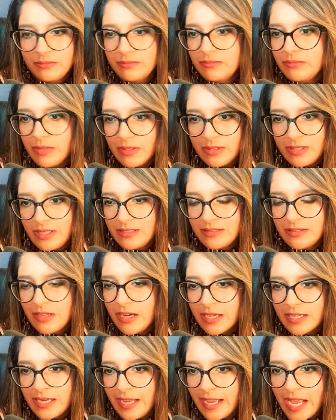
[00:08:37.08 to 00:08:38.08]
it's
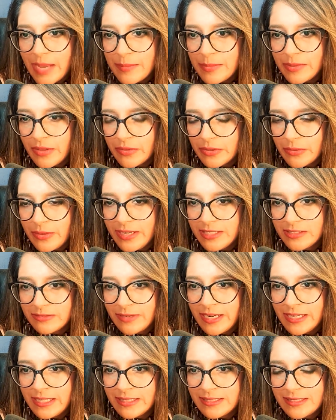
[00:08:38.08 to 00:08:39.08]
not going to happen otherwise,
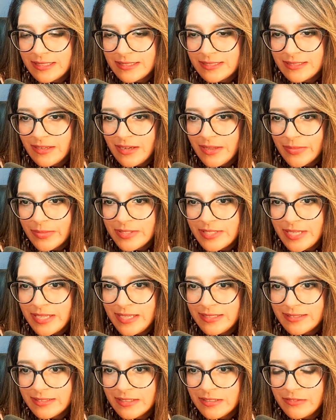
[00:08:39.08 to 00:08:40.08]
right? It's not the
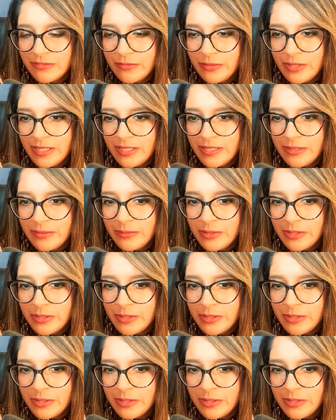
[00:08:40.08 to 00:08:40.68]
days of we,